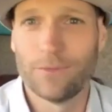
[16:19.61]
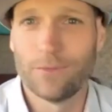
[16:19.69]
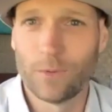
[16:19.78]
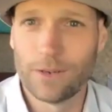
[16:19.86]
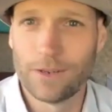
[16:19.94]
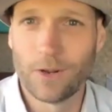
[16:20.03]

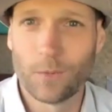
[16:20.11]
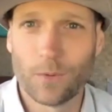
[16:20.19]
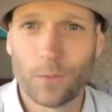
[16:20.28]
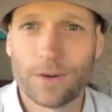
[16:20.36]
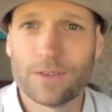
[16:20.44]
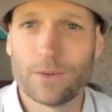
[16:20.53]
We you know we
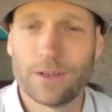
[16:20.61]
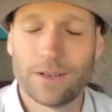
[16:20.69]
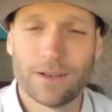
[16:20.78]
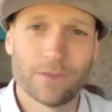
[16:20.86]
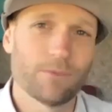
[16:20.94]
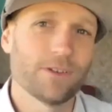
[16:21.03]
weren't doing
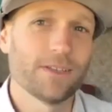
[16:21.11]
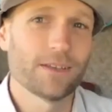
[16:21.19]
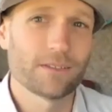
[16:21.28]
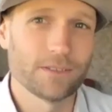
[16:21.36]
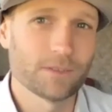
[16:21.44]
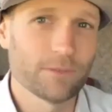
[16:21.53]
enough to
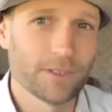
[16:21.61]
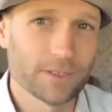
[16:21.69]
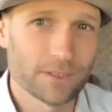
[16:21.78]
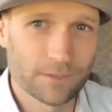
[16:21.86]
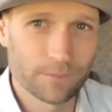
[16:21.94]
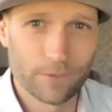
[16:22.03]
protect these
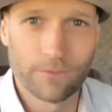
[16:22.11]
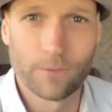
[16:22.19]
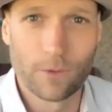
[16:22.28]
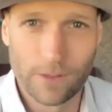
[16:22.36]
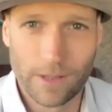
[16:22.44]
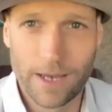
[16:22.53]
places
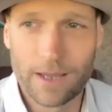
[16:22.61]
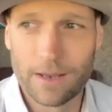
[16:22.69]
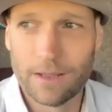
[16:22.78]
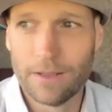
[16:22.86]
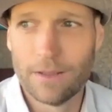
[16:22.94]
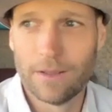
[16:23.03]
before that,
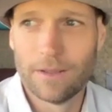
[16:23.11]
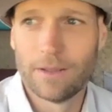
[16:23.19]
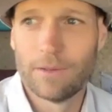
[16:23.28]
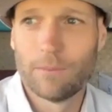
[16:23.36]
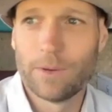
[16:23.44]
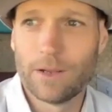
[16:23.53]

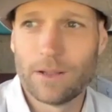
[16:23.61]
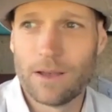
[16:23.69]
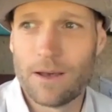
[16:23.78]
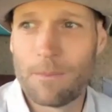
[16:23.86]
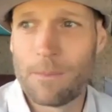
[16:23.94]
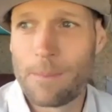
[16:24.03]
but
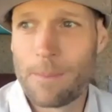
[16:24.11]
um,